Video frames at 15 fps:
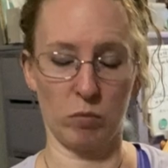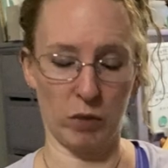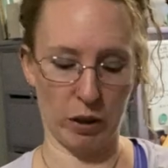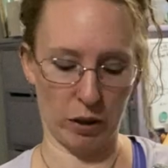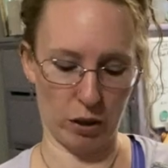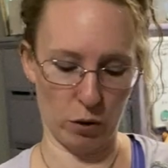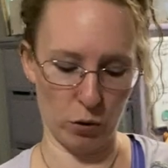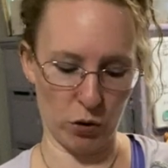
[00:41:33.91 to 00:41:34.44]
you
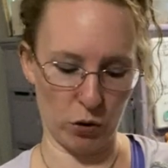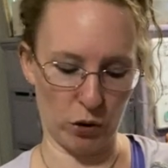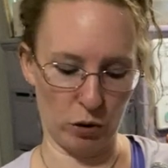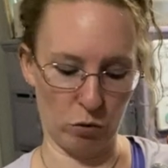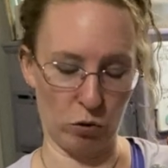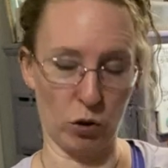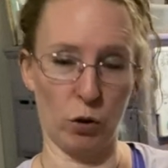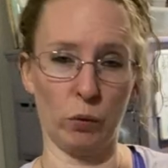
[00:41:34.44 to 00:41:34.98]
know, so you
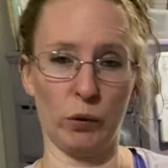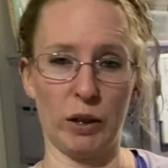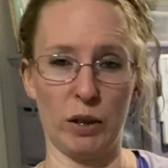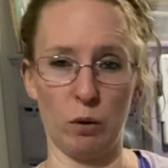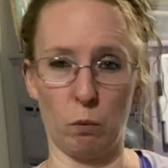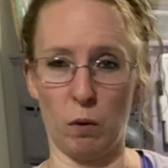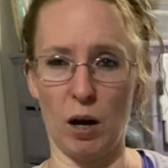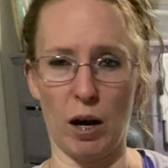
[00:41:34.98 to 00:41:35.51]
don't need
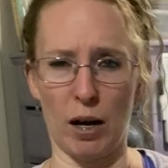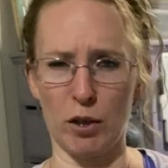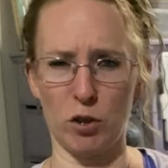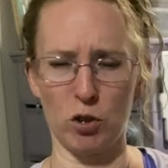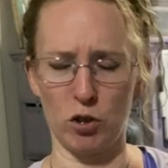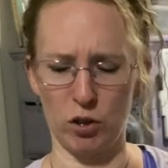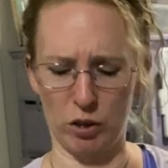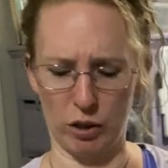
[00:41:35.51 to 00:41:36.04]
to watch,